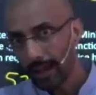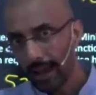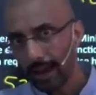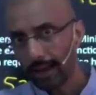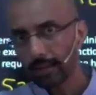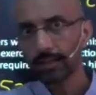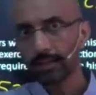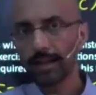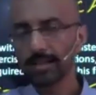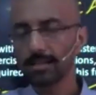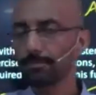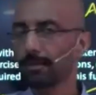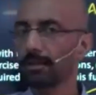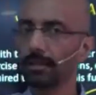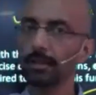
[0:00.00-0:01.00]
act as
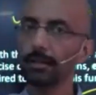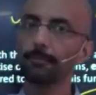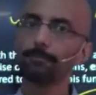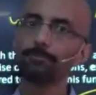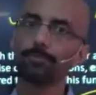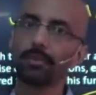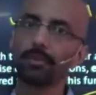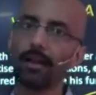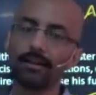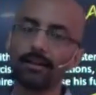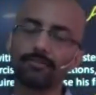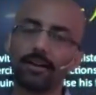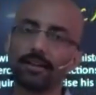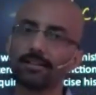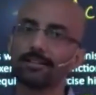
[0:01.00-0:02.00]
per the
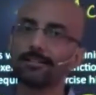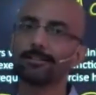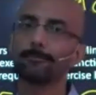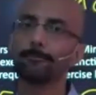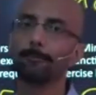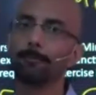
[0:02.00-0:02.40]
advice.